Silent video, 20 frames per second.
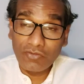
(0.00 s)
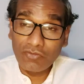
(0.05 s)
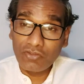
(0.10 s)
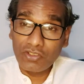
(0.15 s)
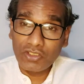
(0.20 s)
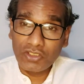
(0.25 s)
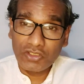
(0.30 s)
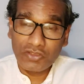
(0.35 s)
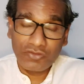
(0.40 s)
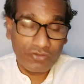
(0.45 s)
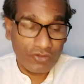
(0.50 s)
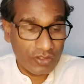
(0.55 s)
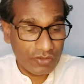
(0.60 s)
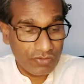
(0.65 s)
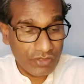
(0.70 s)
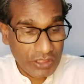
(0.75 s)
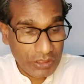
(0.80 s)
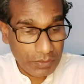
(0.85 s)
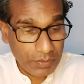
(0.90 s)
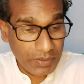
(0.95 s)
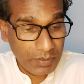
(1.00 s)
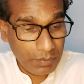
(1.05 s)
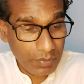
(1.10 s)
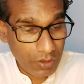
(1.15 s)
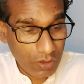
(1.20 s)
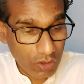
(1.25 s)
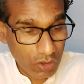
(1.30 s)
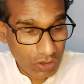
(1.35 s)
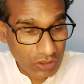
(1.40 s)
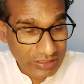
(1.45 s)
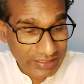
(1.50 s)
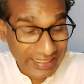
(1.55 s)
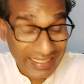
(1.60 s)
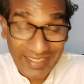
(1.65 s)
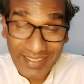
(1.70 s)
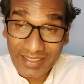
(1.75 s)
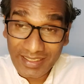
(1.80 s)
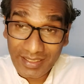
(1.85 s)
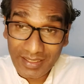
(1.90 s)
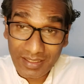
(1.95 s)
for which people are standing
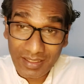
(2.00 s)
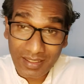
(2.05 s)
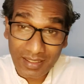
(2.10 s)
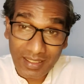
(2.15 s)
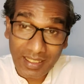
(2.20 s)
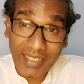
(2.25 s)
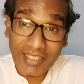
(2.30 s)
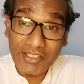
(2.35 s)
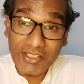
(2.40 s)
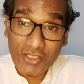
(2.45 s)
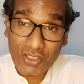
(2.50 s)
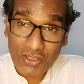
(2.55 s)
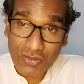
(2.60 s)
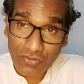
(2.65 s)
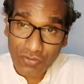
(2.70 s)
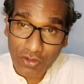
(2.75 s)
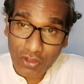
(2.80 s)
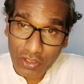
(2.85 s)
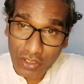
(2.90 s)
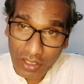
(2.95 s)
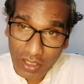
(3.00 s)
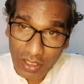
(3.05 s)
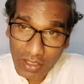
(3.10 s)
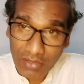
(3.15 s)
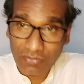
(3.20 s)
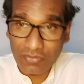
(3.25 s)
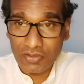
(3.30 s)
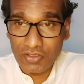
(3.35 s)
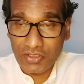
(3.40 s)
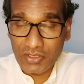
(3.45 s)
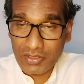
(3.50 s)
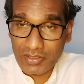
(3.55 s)
in lines for hours